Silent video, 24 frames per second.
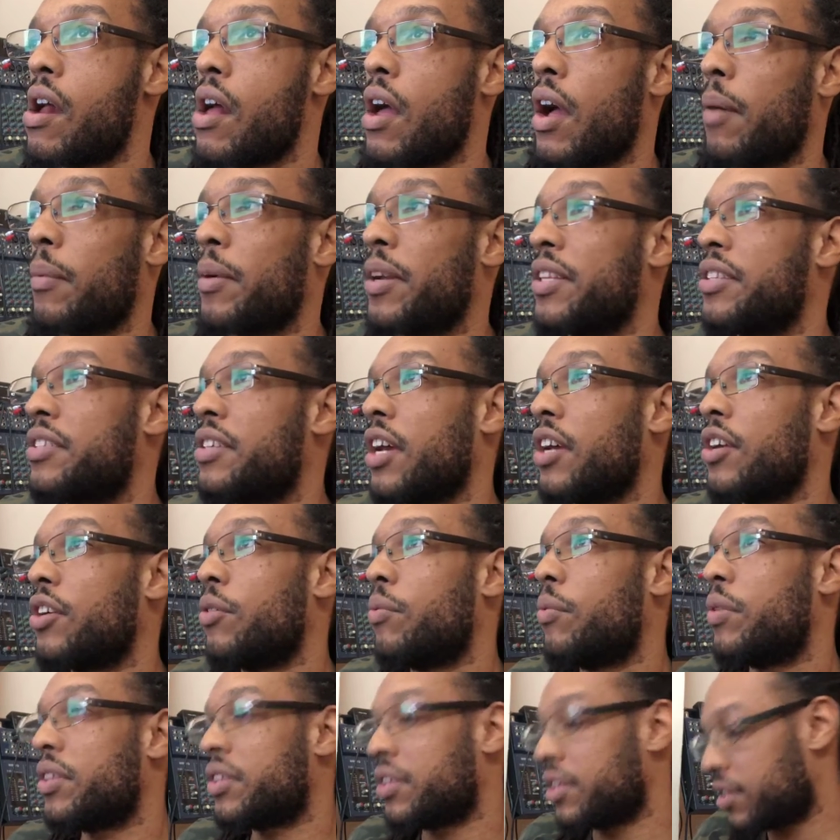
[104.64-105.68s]
going to tell you
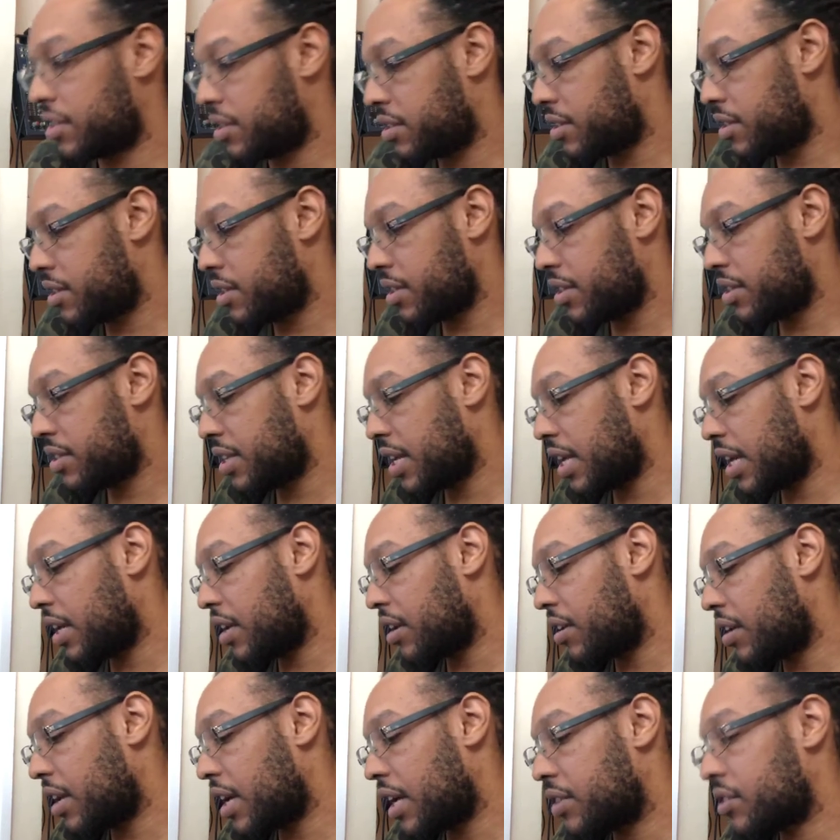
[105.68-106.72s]
what the
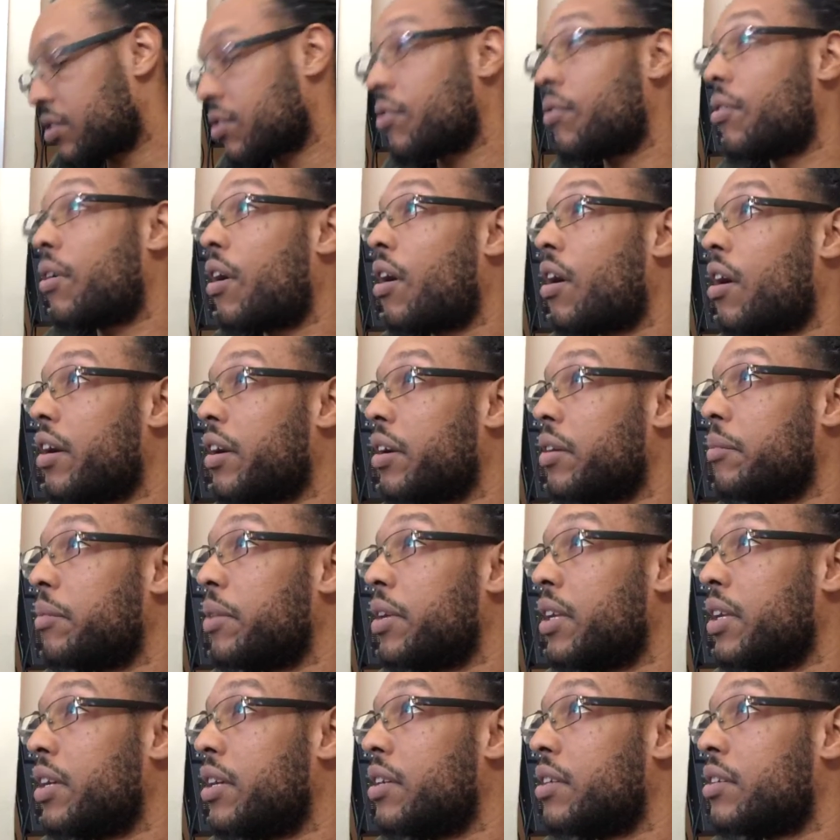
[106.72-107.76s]
teleological
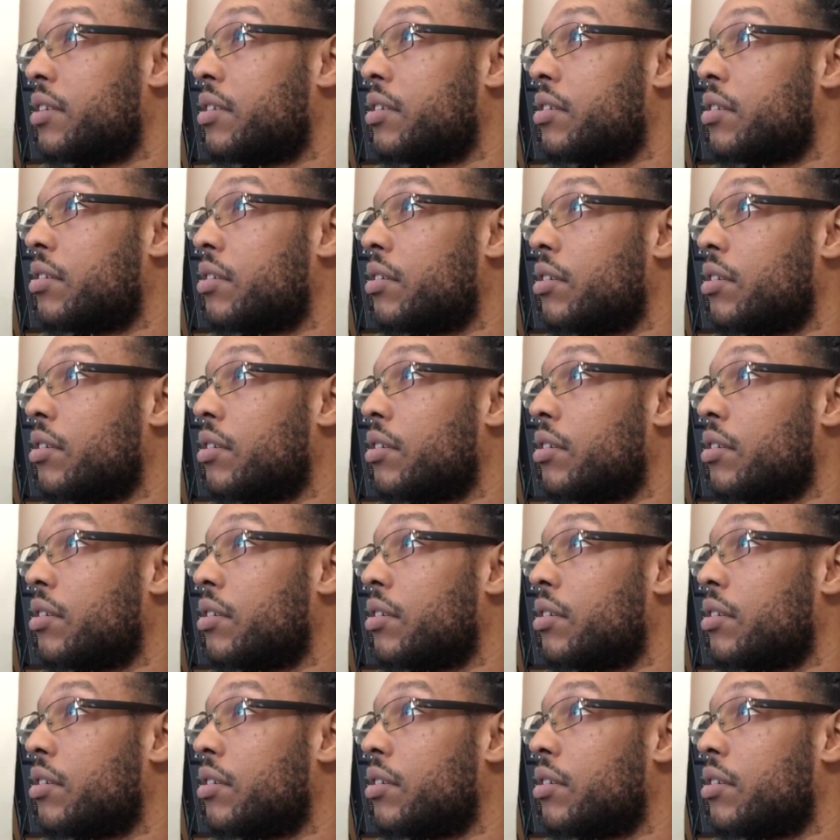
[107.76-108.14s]
argument is.